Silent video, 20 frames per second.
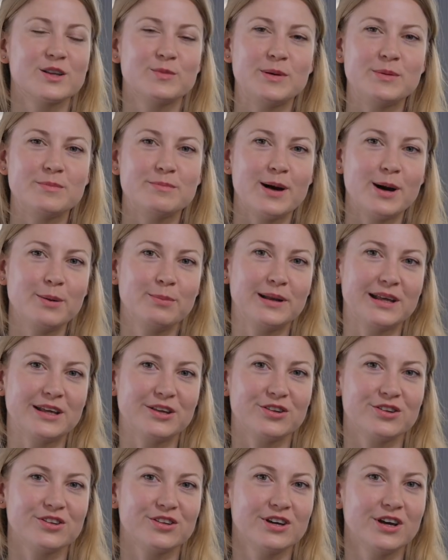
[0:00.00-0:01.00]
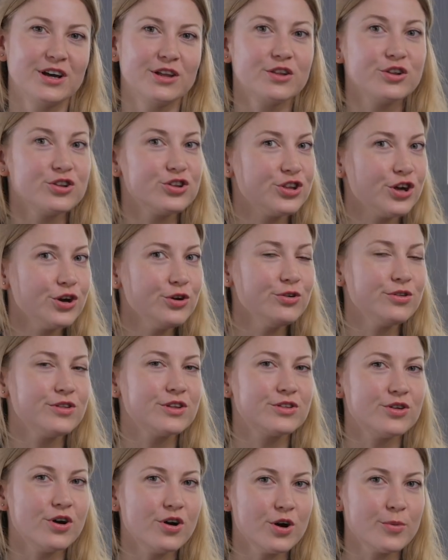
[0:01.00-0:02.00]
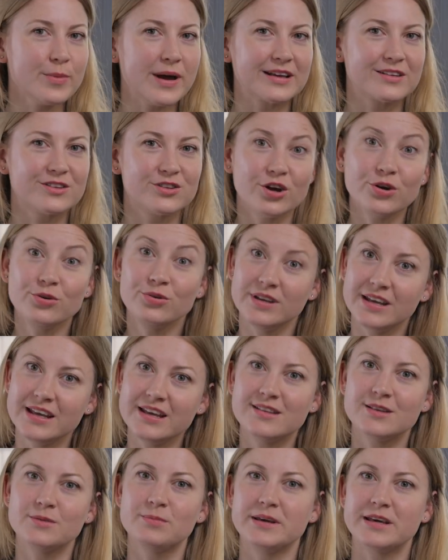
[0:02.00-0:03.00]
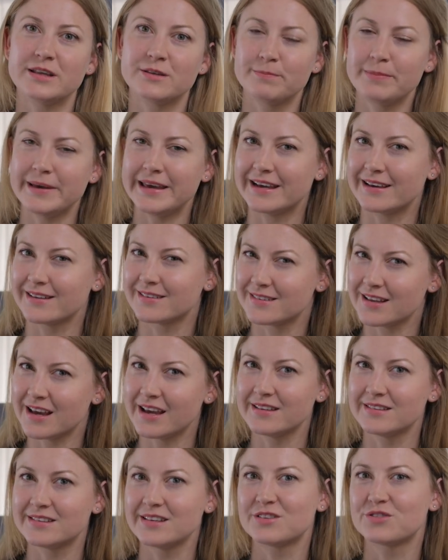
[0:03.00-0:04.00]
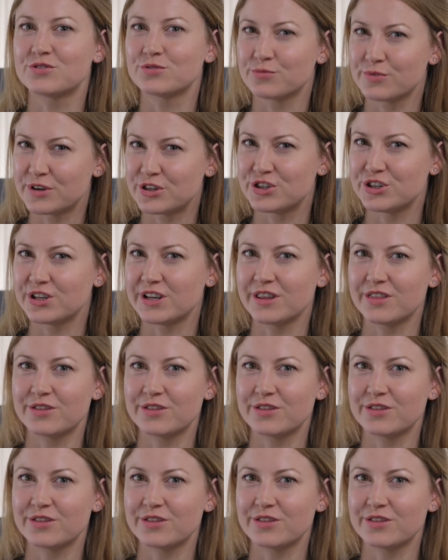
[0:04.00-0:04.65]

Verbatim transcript: has been published that shows that tokamaks don't need to be as big as scientists originally